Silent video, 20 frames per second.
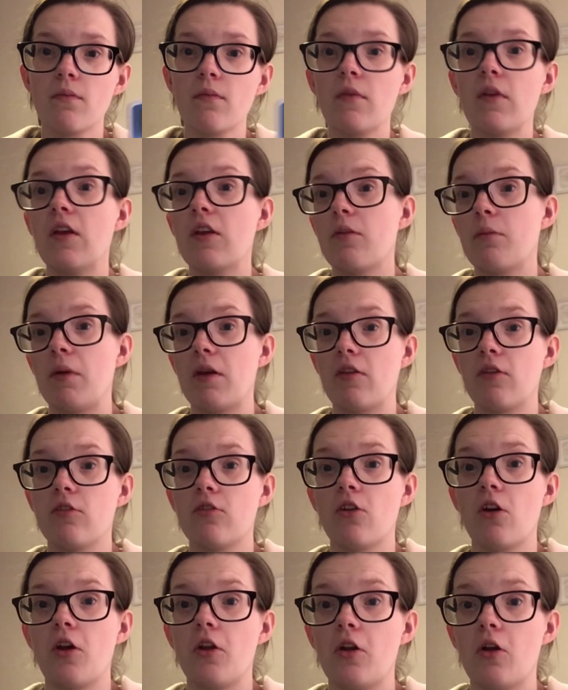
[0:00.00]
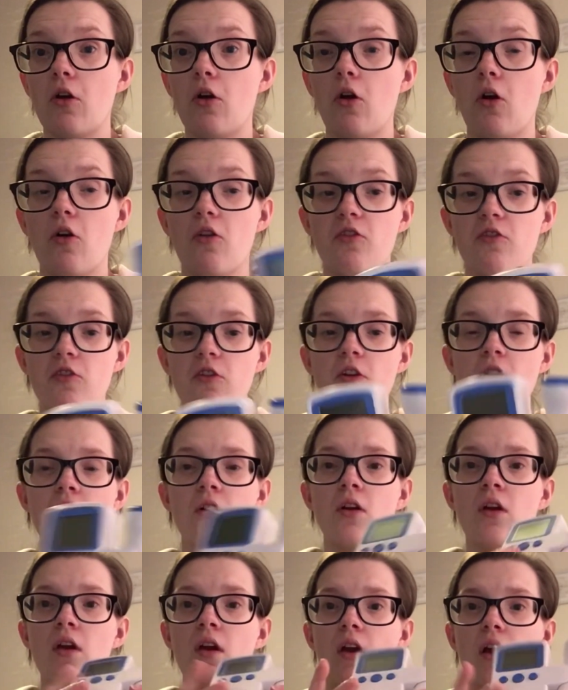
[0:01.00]
is basically turn it off.
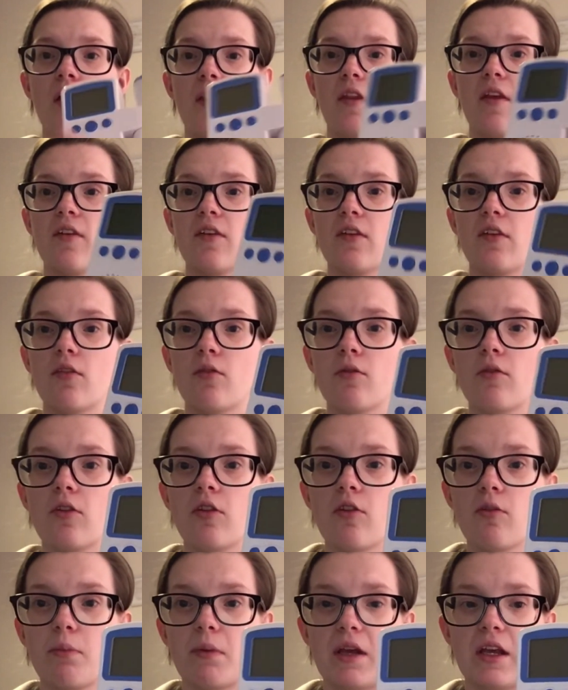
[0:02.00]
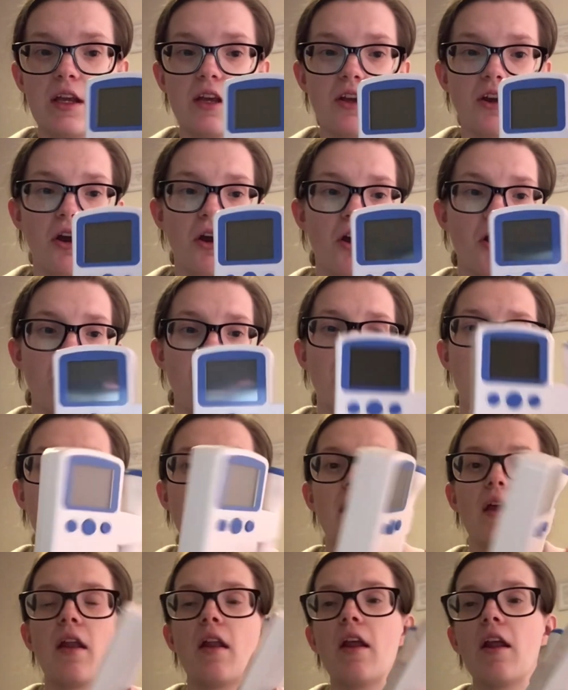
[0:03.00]
And this is the speaker, and
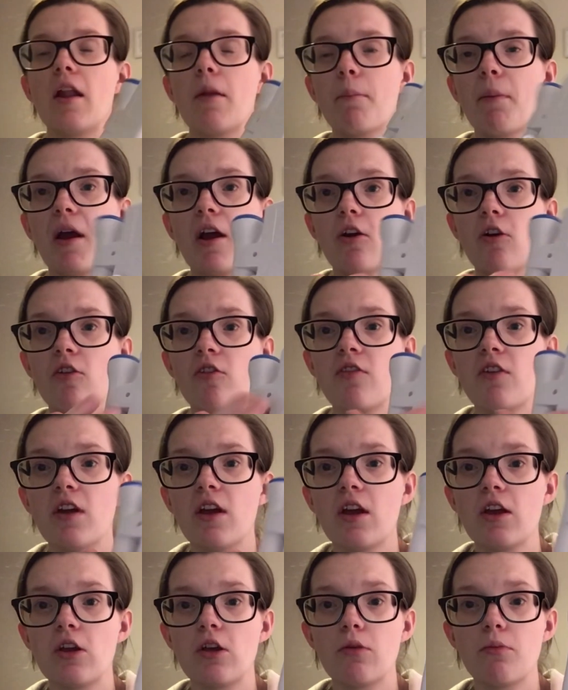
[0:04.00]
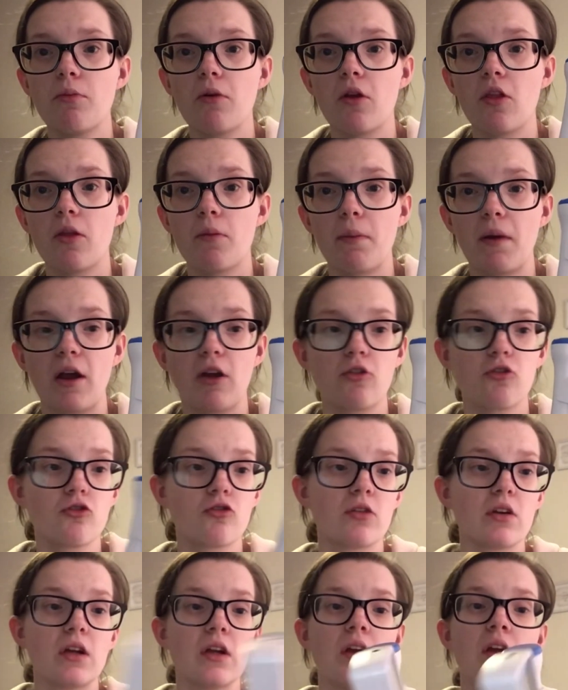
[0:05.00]
then in the back of it you put the
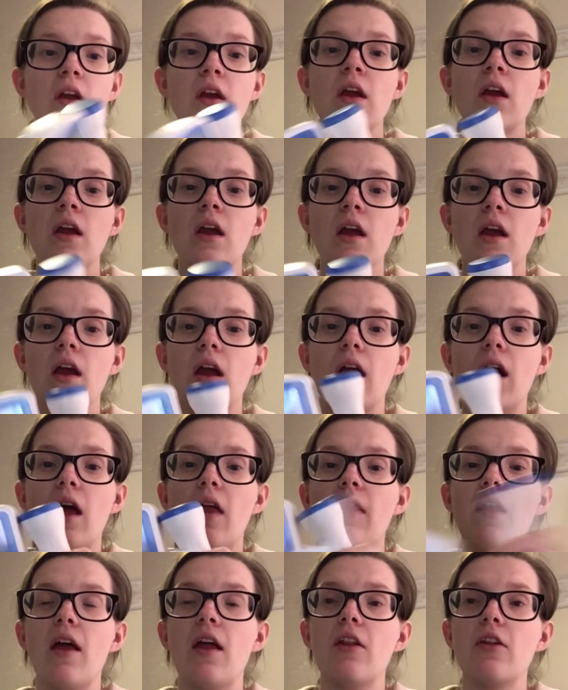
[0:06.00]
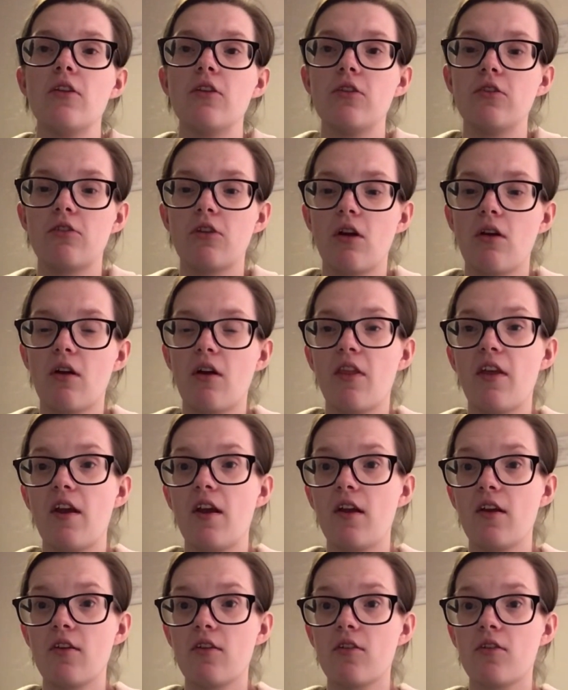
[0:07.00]
battery, and then you go like
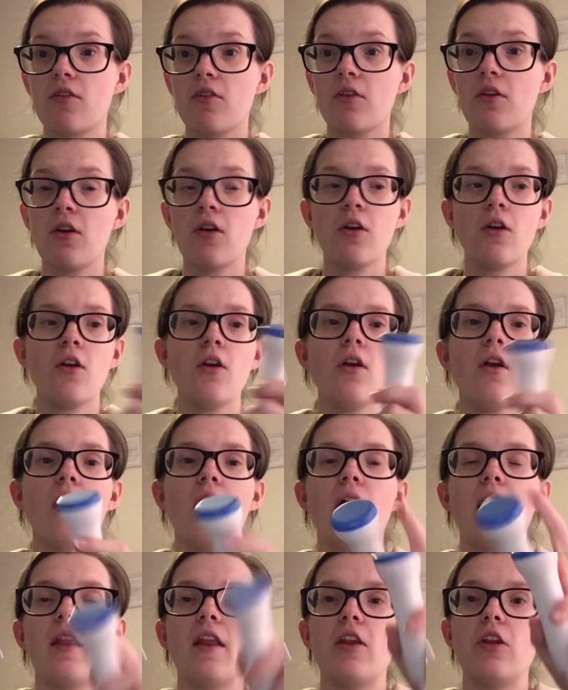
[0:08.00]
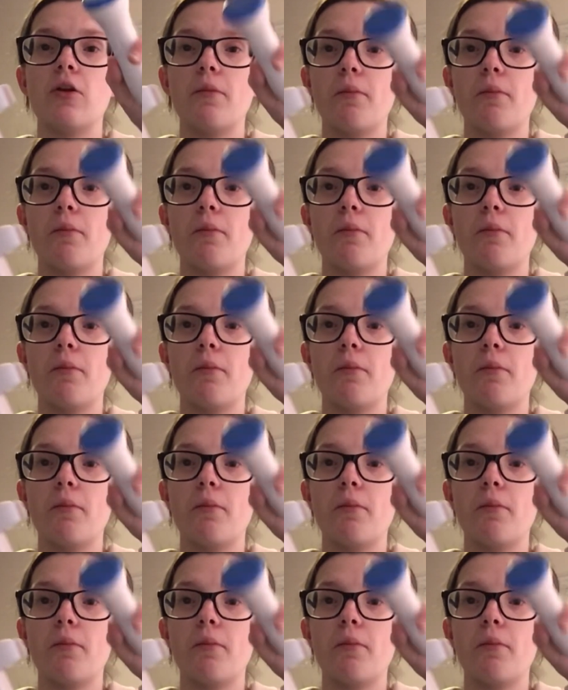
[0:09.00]
this, and then you